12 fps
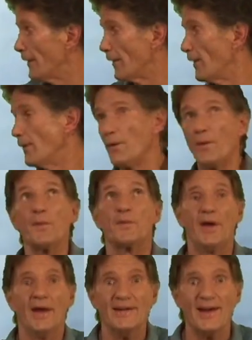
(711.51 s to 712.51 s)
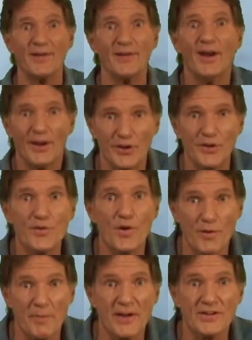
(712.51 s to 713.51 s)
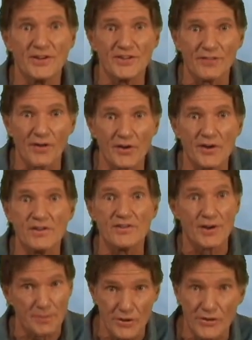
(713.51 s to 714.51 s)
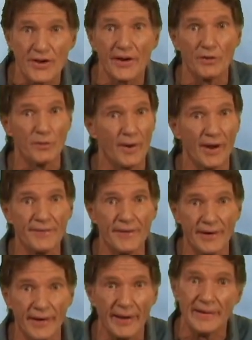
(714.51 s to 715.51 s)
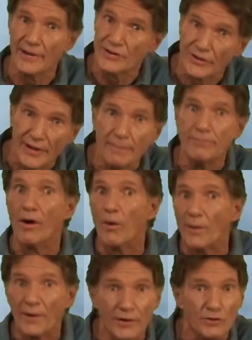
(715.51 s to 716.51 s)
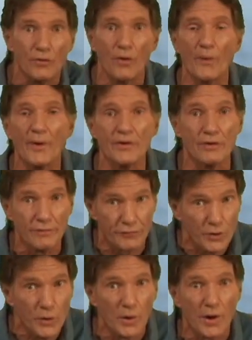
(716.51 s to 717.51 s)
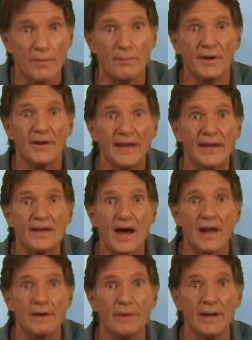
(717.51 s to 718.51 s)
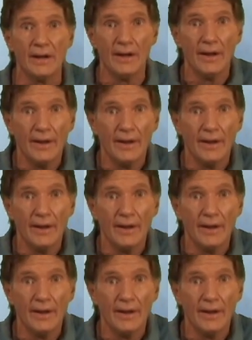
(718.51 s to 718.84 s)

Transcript: Okay, now you know the basics of our consumption cycle, right? That it needs to keep going and growing to fuel our money economy.